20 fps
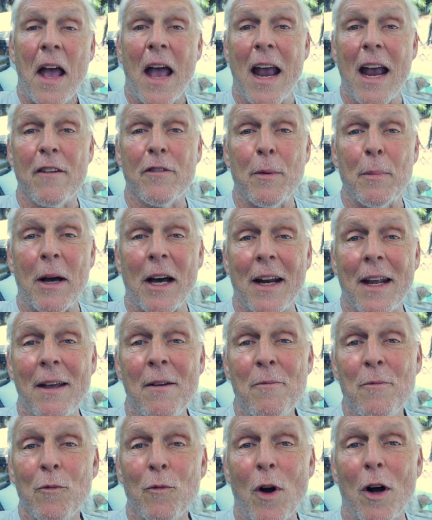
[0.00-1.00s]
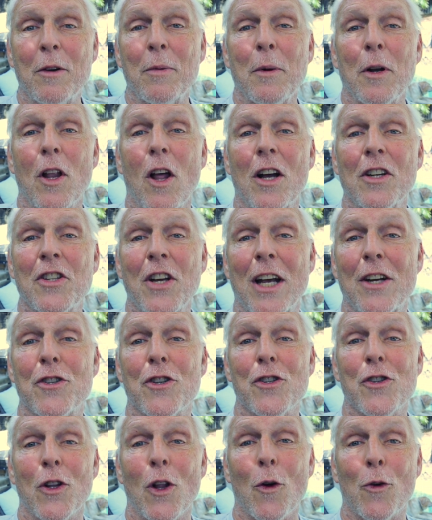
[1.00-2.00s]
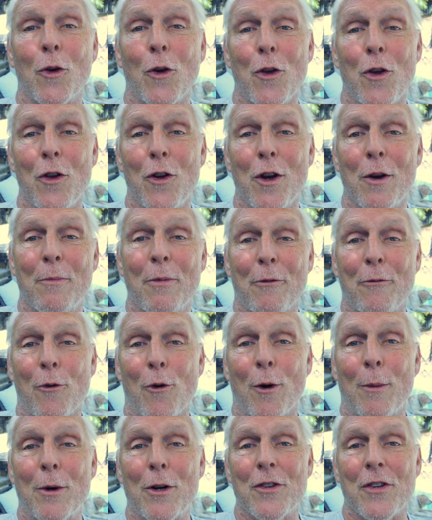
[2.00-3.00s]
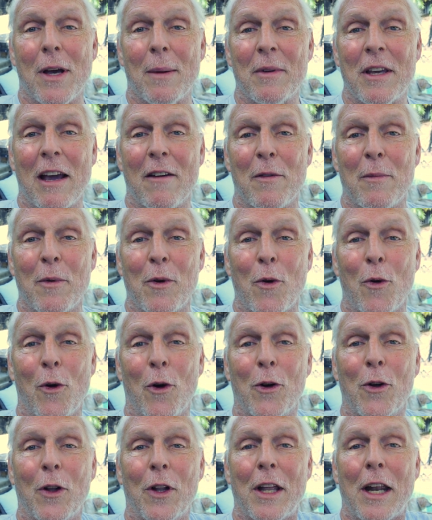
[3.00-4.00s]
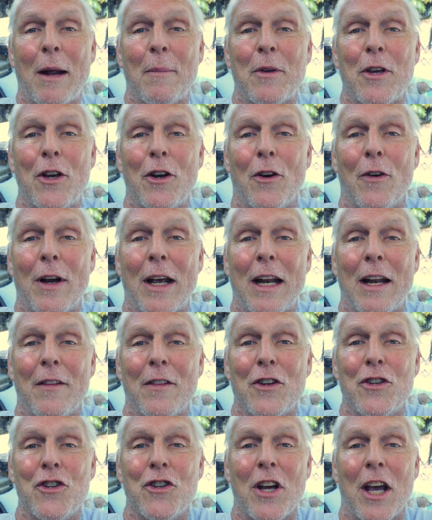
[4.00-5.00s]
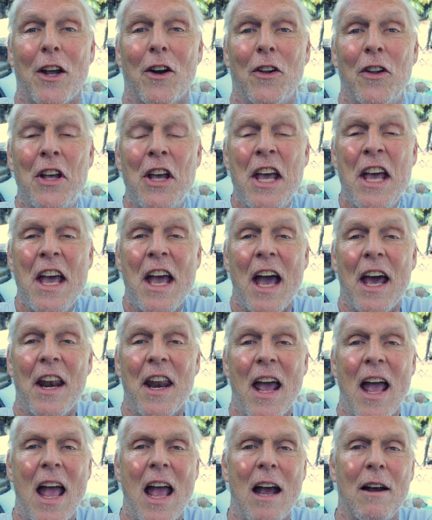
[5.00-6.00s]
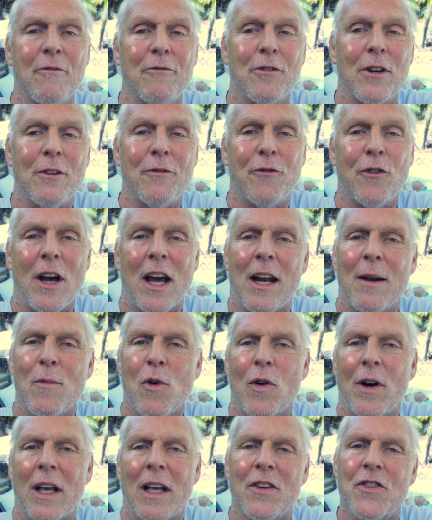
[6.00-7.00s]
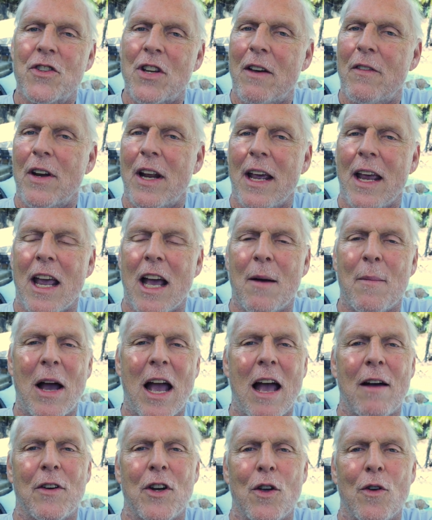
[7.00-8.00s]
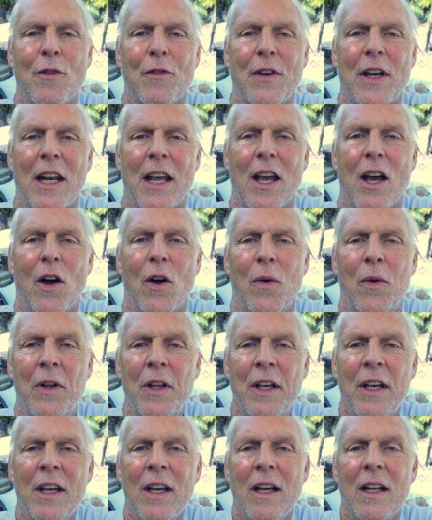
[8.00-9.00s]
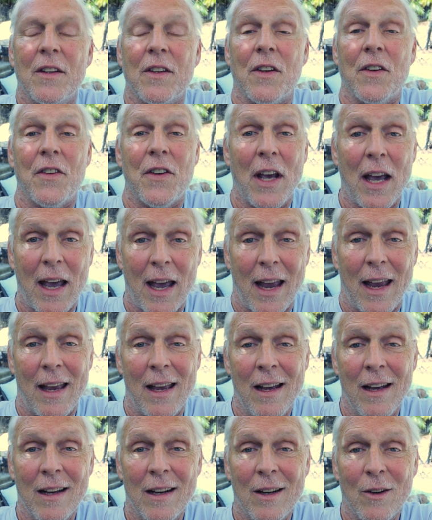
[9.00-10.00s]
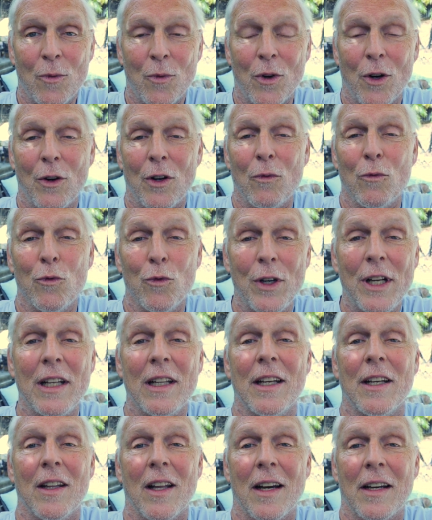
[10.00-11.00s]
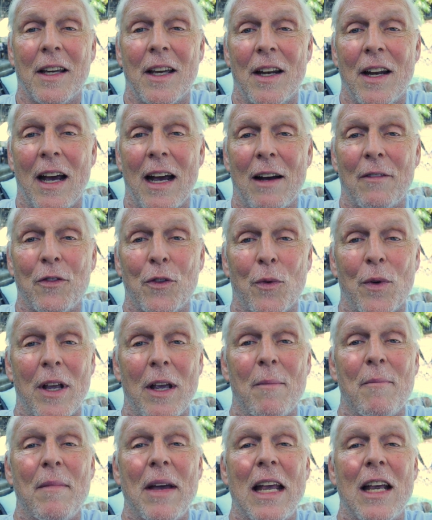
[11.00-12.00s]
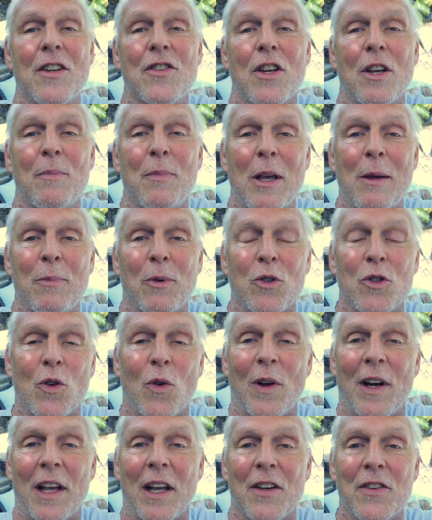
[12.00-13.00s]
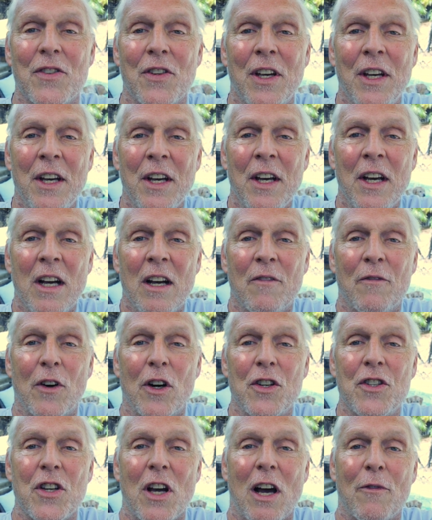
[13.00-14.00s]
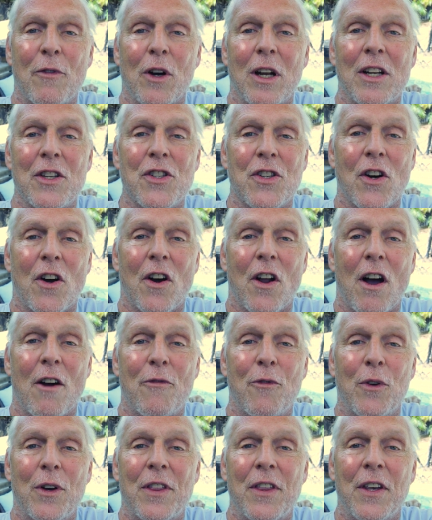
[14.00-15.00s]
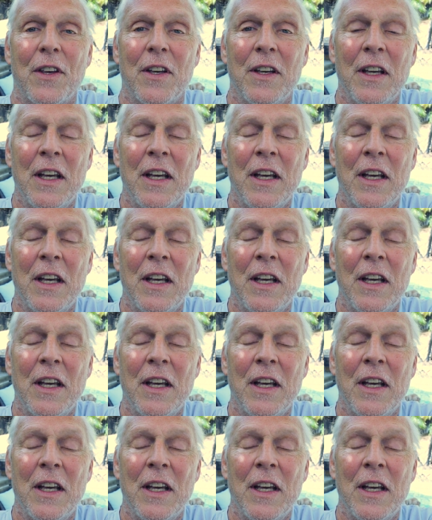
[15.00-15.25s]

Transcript: Hey everybody, welcome to Los Angeles Local Union Performers. I'm Kevin McCorkle and I'm curating this channel. And every Friday morning at 7 a.m. I have a new video. Today, we're really lucky to have three amazing people joining us. First off, we're going to start off with